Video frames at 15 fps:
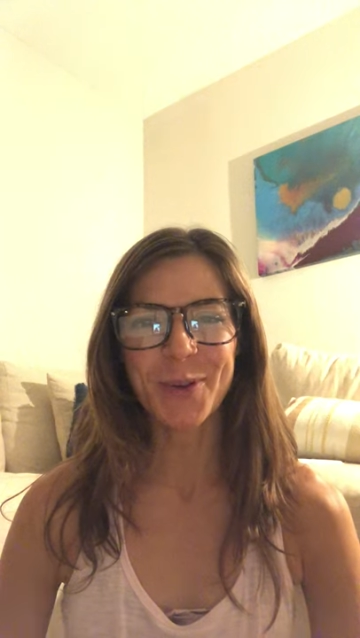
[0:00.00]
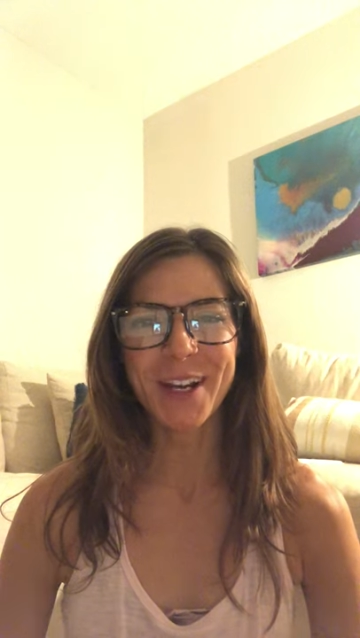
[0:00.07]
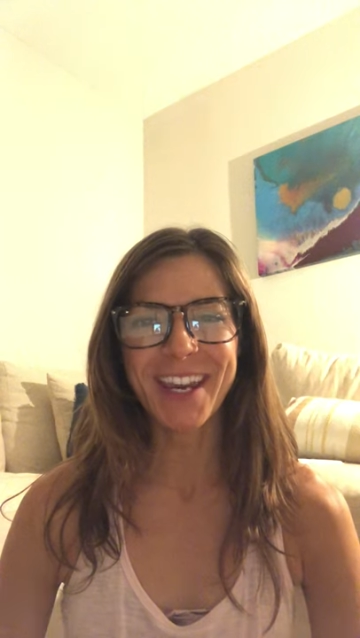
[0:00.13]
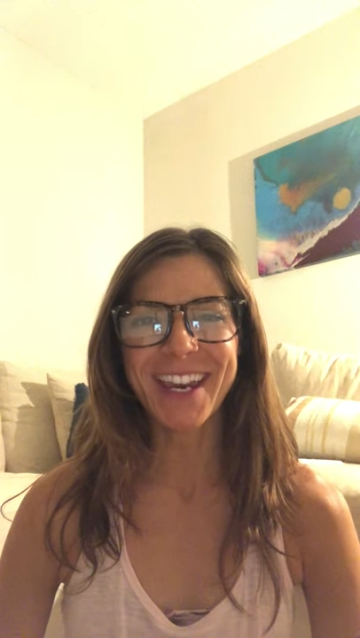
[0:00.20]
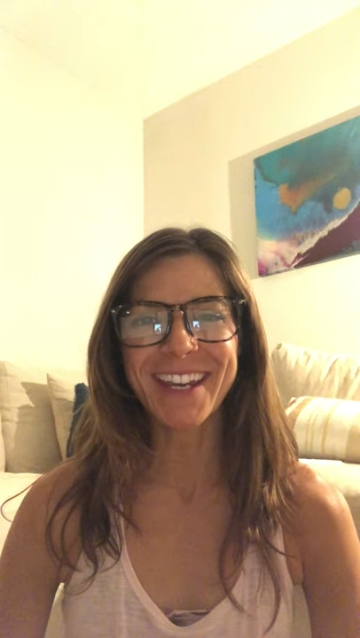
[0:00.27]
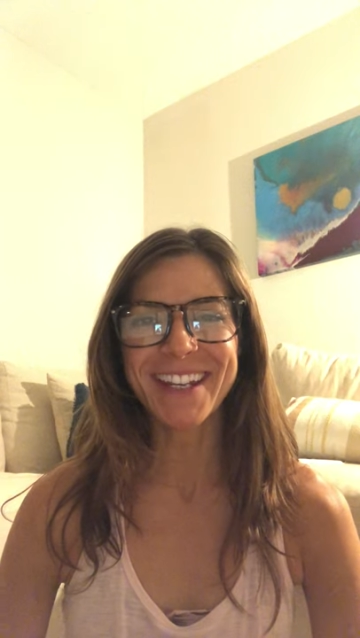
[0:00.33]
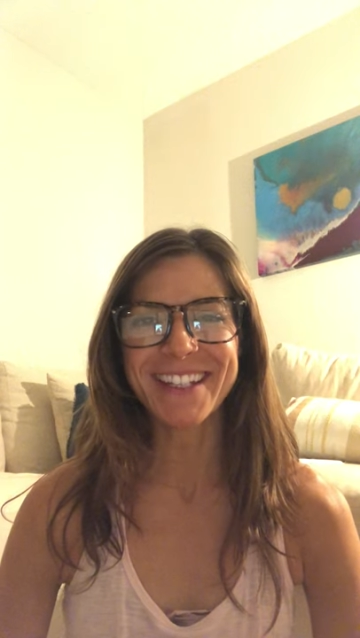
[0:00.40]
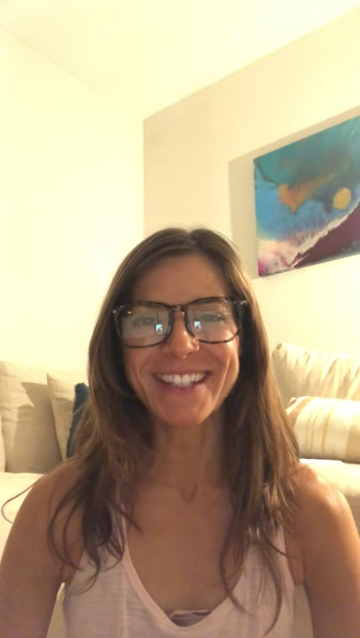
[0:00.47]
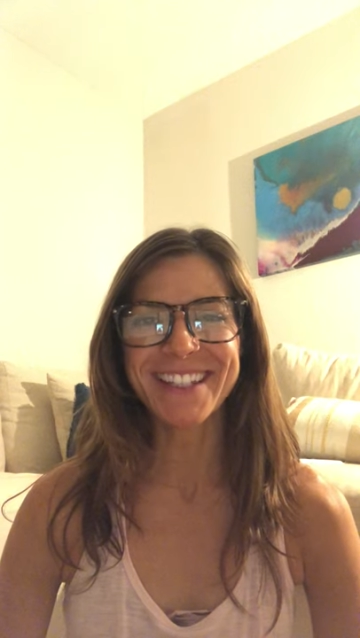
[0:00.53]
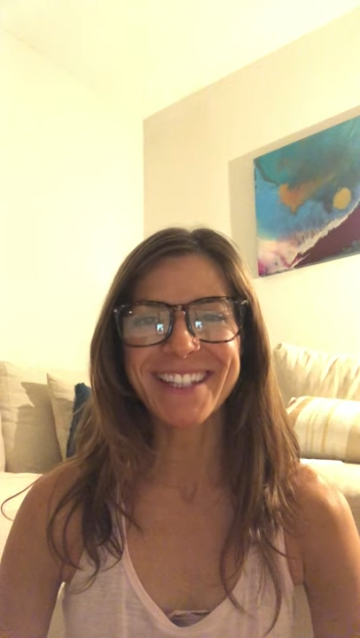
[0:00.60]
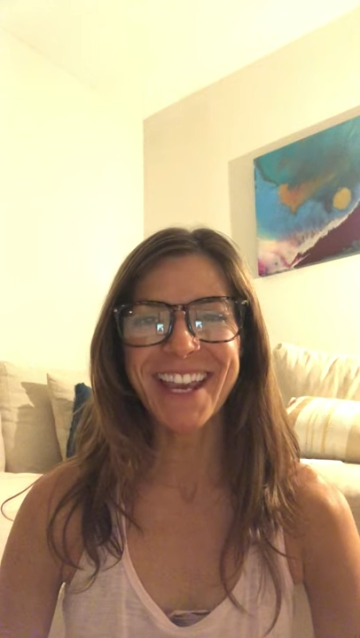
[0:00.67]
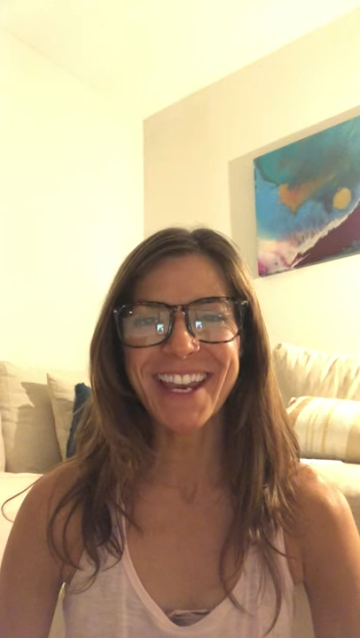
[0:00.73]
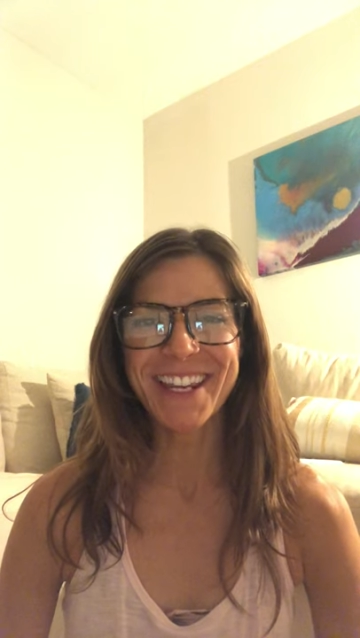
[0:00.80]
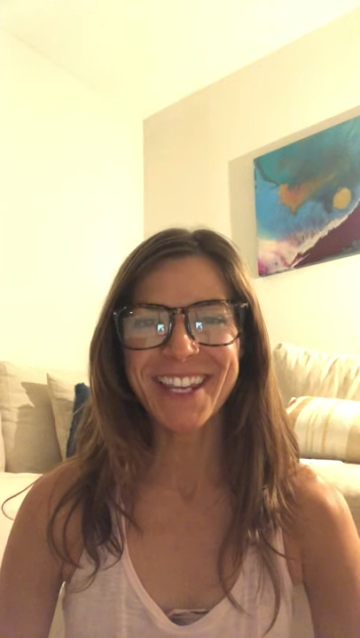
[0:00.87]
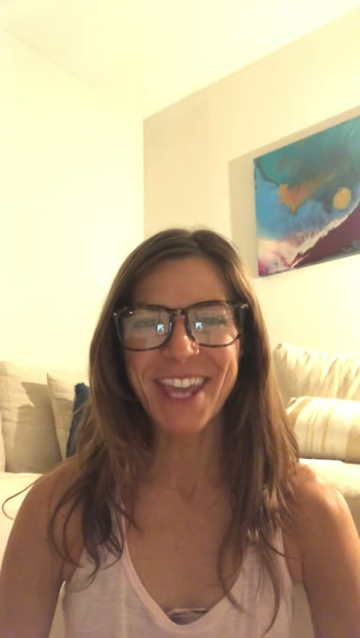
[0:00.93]
working in
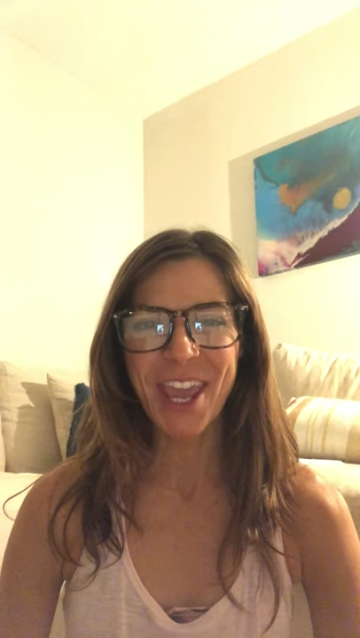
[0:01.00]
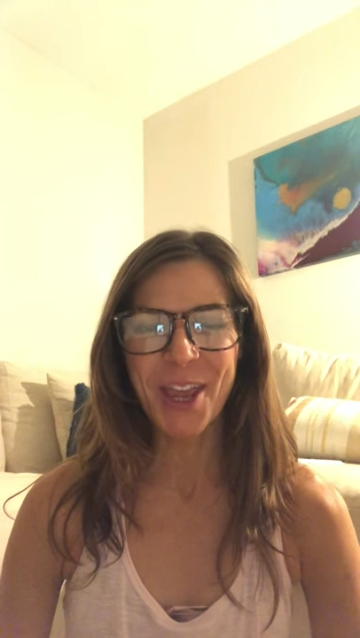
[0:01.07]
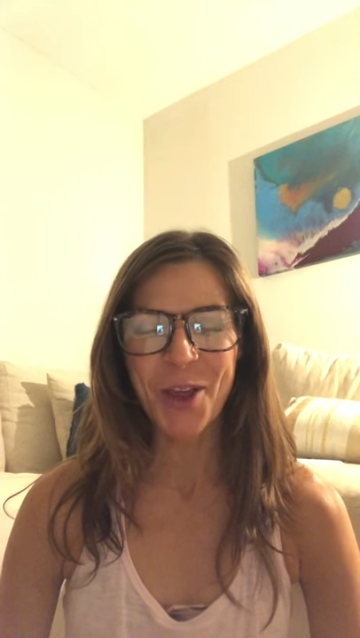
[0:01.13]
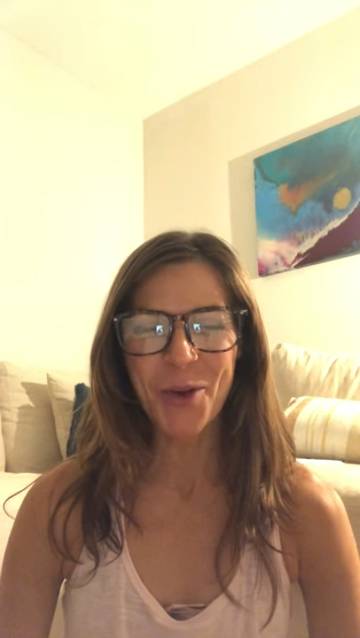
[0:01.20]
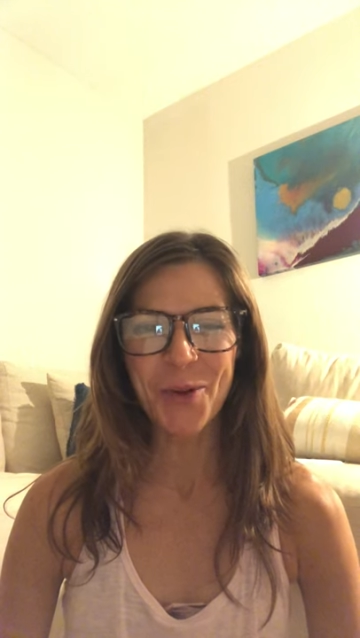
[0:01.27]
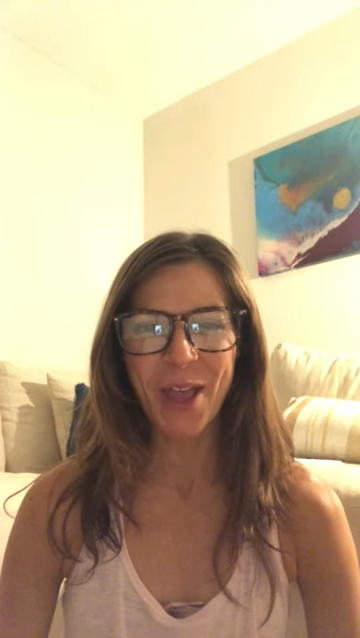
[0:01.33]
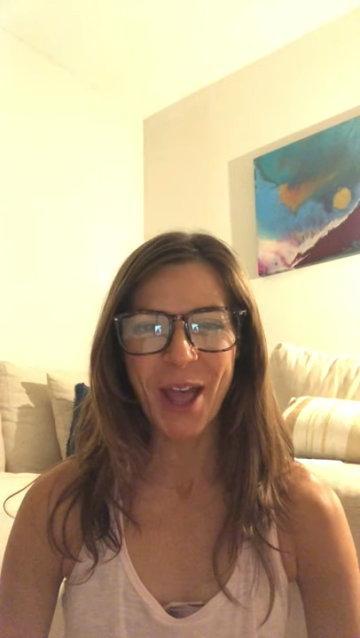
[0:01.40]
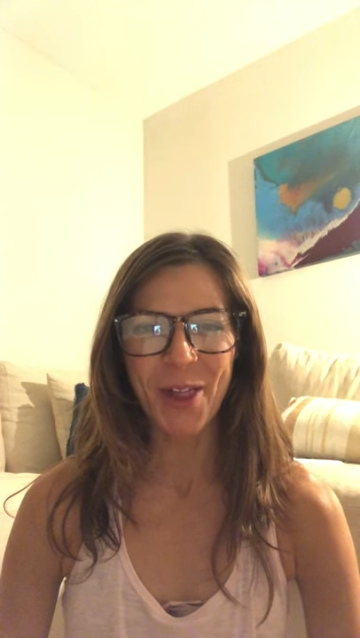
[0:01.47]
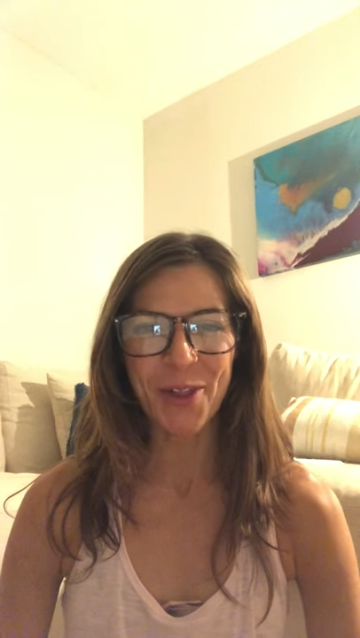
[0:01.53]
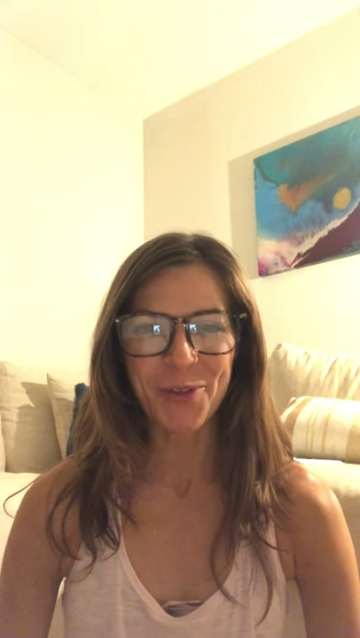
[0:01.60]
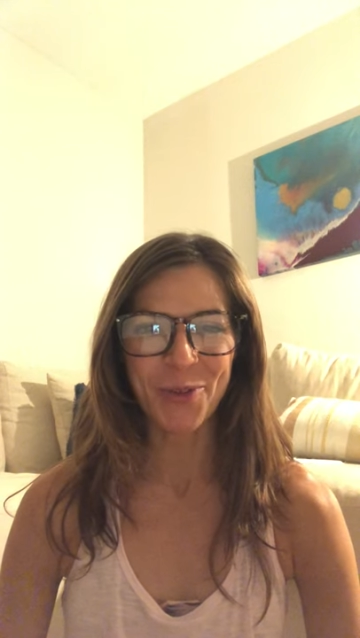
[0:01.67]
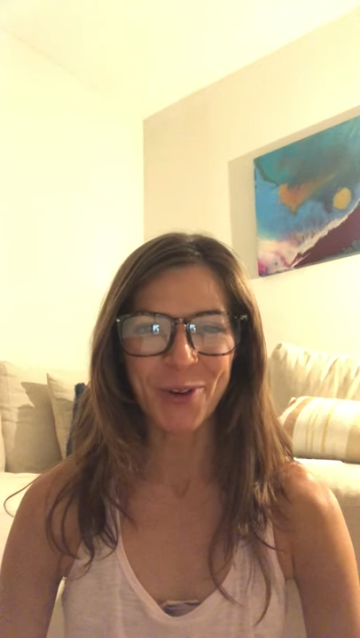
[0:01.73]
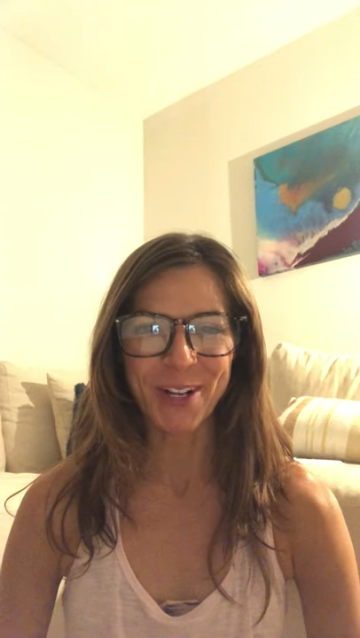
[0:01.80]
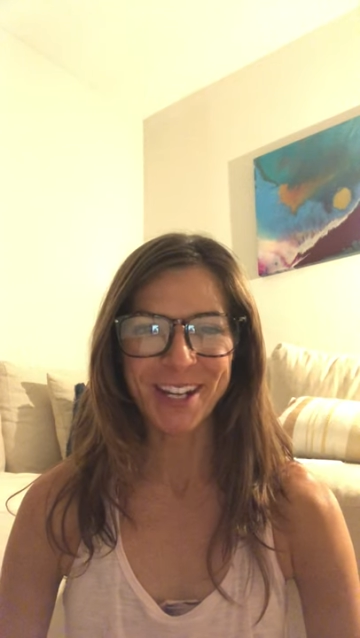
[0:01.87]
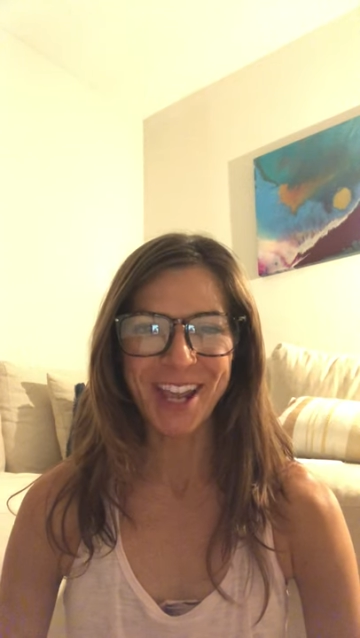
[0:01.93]
San Diego,
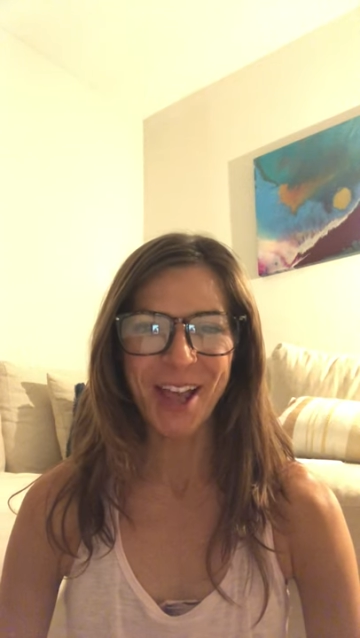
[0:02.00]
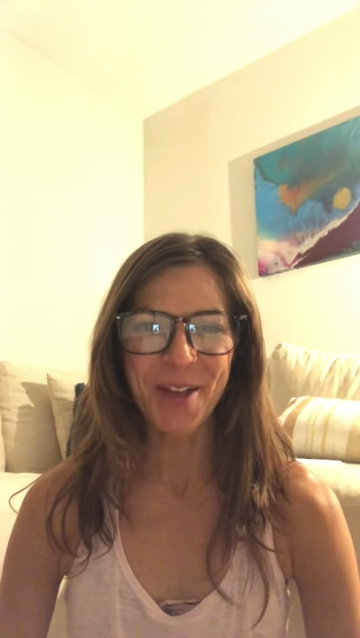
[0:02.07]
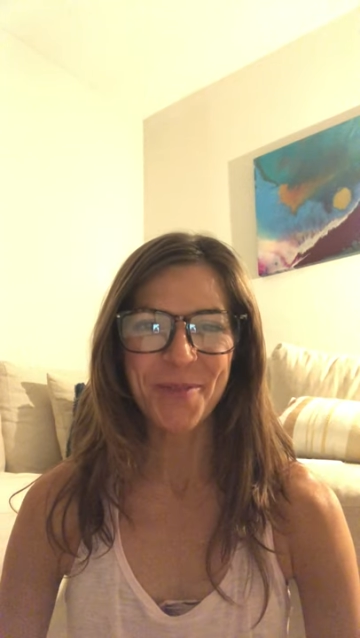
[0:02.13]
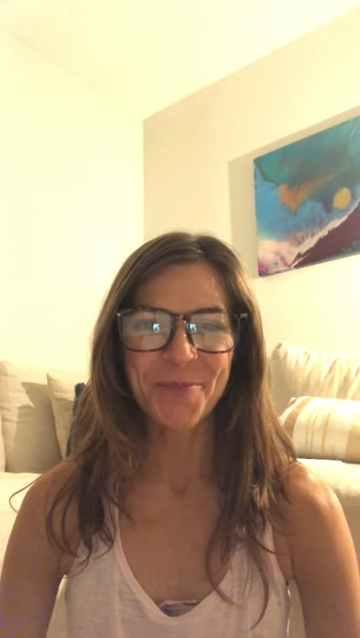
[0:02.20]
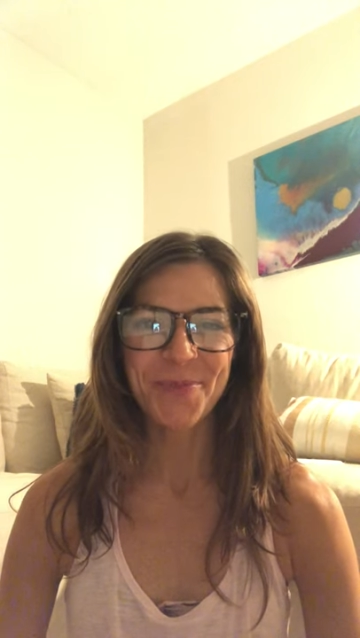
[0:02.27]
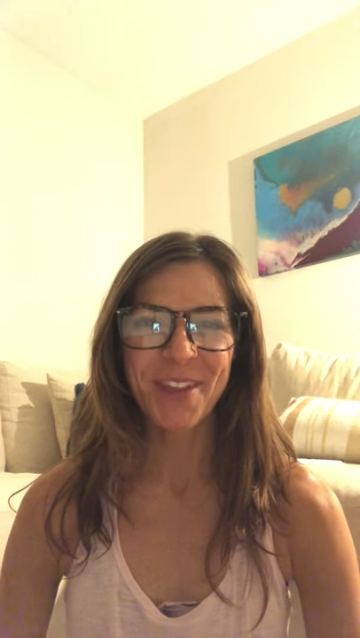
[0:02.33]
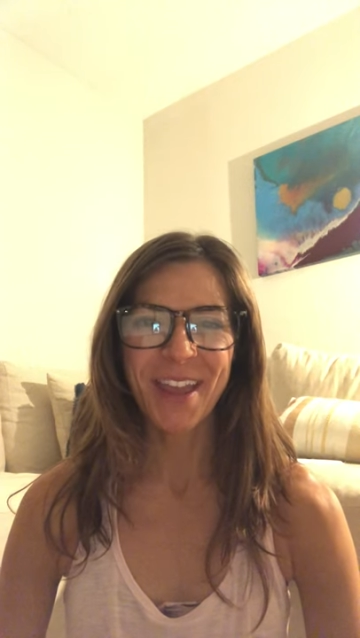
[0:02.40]
California.